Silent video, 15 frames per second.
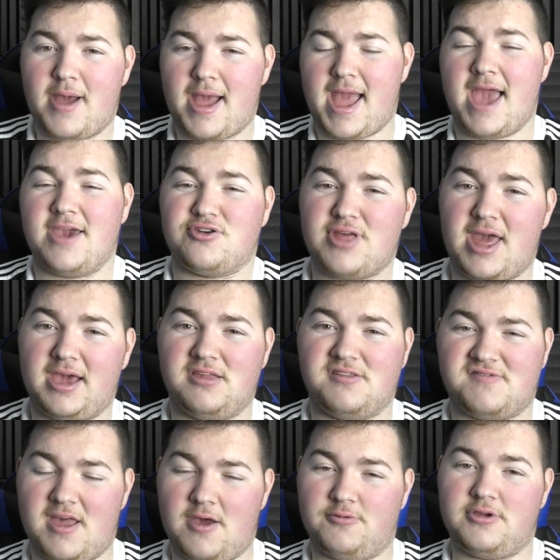where #
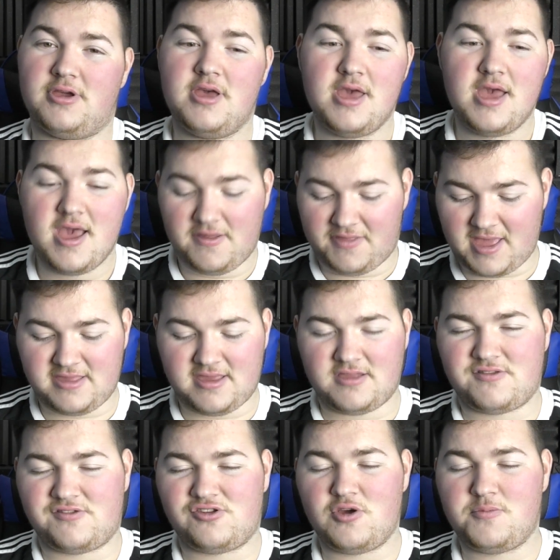excelled. They did
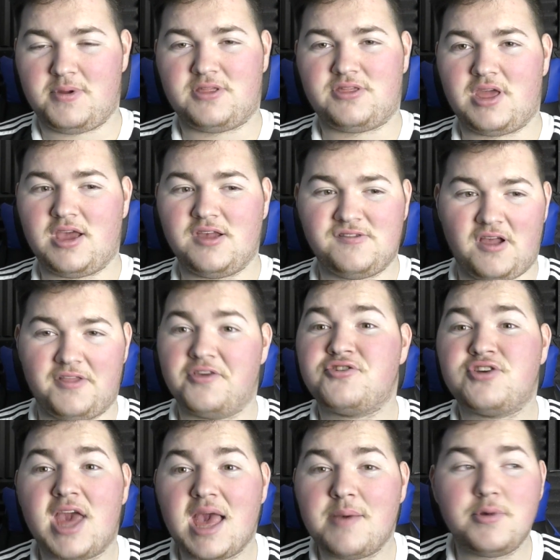stupid things like the
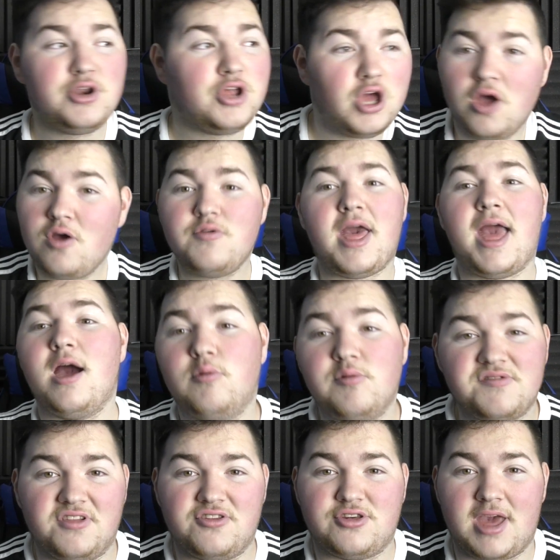chairman. Who the hell
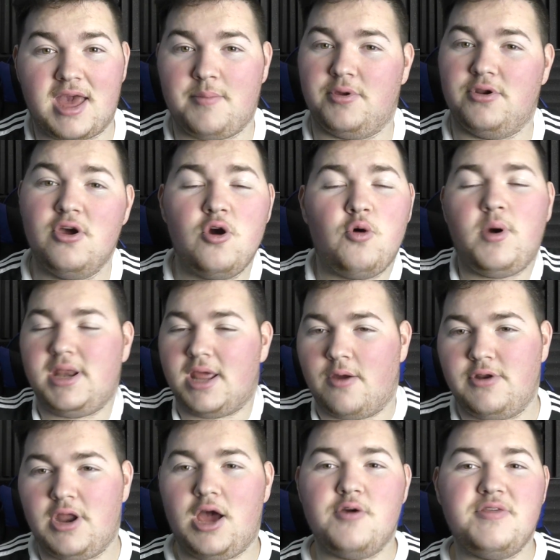was the chairman? We
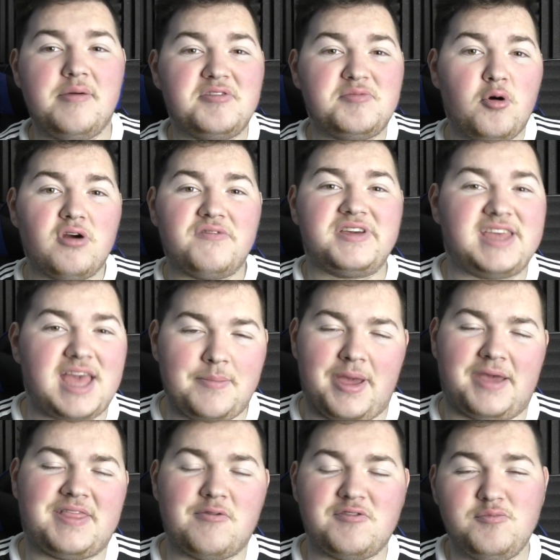don't know. There was more of a
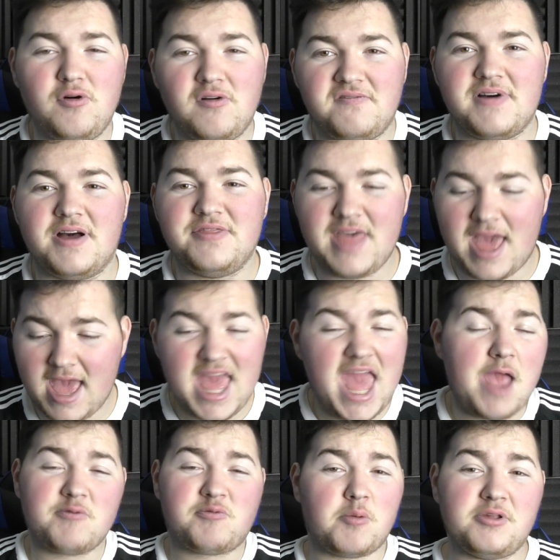gimmick. There was more fun there.
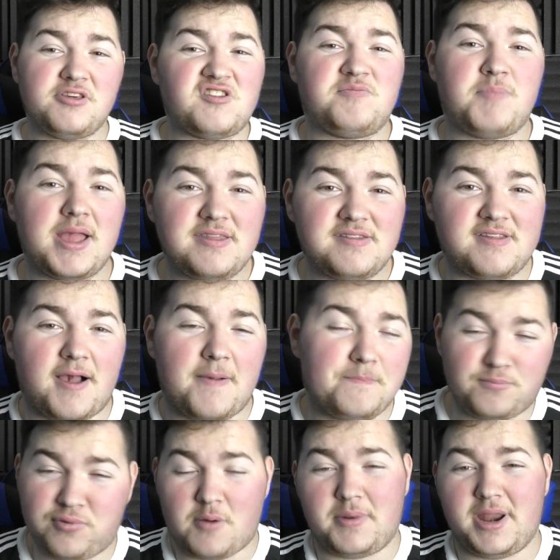It was probably just Spencer.
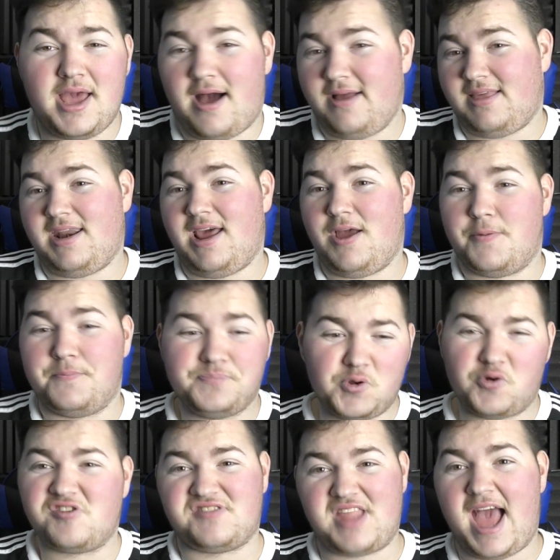Probably, I don't know. Or
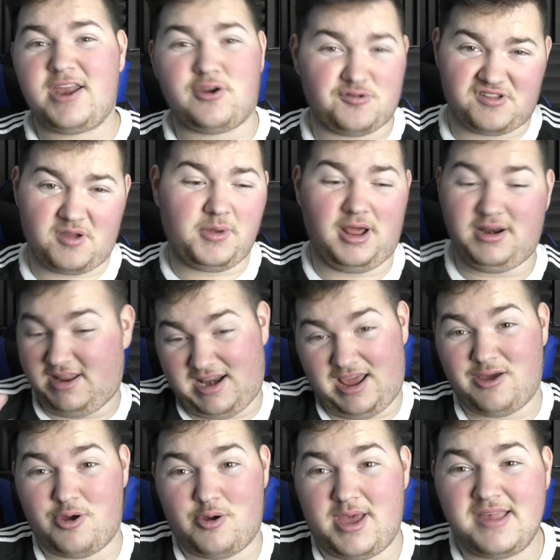his dad or someone, I don't
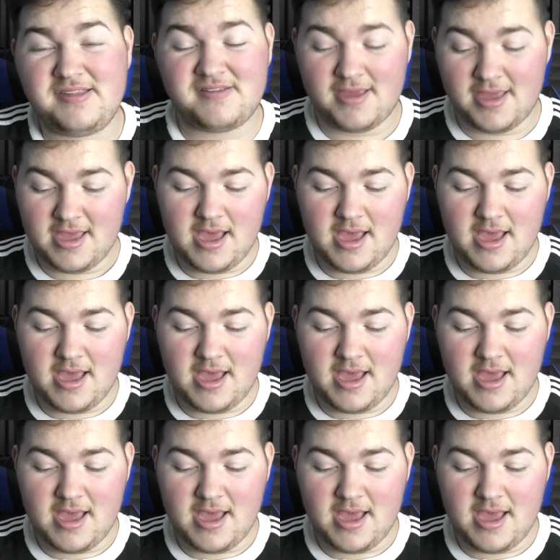know who it is.